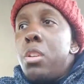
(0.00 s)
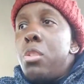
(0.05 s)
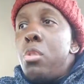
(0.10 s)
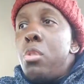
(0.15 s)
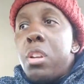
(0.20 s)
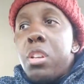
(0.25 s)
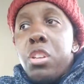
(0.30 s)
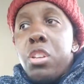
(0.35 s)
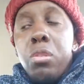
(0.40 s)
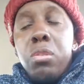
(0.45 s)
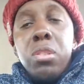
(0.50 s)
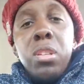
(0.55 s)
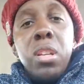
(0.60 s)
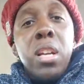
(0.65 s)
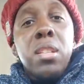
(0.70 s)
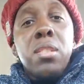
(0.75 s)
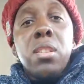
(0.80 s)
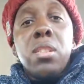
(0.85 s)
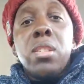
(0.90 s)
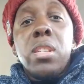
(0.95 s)
you can use it
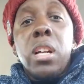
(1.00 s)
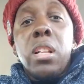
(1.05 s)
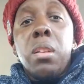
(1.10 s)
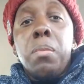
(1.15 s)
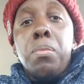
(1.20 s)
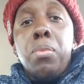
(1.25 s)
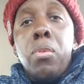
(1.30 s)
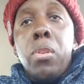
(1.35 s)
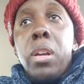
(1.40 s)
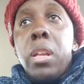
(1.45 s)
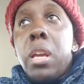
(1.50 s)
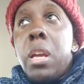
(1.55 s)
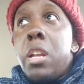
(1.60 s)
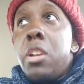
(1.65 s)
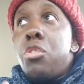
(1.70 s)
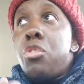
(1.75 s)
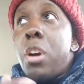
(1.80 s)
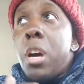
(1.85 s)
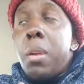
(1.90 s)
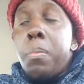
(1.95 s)
as a selling point
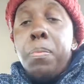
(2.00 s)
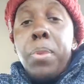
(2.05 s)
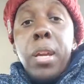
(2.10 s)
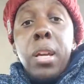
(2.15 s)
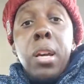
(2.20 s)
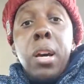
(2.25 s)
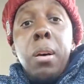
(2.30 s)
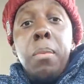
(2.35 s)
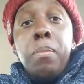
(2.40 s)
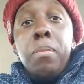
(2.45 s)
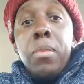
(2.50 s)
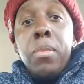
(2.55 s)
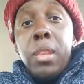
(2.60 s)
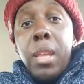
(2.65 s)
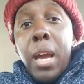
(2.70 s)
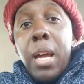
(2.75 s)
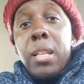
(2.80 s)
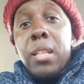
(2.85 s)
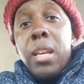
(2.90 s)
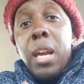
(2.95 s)
and try to pick up
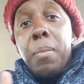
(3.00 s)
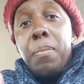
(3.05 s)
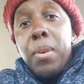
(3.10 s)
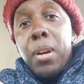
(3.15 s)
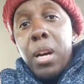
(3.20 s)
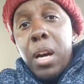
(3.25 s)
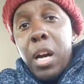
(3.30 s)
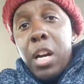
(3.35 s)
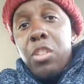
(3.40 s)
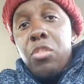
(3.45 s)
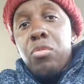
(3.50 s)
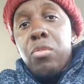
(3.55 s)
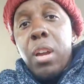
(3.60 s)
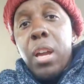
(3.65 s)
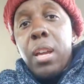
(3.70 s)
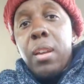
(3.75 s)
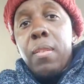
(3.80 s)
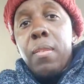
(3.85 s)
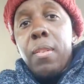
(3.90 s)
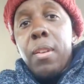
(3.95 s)
that type of
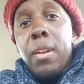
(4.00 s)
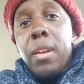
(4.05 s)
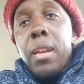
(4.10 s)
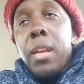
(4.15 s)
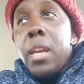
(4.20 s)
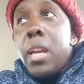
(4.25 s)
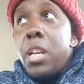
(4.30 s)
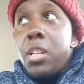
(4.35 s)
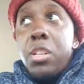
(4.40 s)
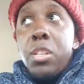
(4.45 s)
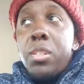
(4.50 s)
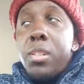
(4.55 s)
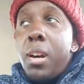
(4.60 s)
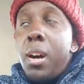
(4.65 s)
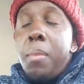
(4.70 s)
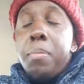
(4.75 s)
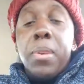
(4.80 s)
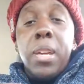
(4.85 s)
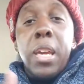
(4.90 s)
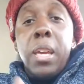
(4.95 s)
contract and just
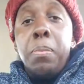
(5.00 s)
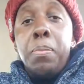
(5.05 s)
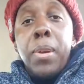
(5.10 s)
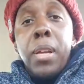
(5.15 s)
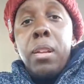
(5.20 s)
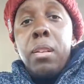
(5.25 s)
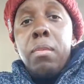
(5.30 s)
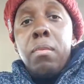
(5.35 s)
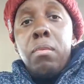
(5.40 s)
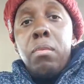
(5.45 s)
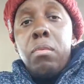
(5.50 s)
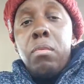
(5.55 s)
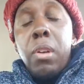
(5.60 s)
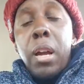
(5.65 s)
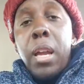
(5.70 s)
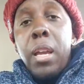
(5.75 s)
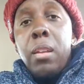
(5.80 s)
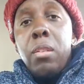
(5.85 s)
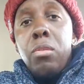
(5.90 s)
upkeep it, right?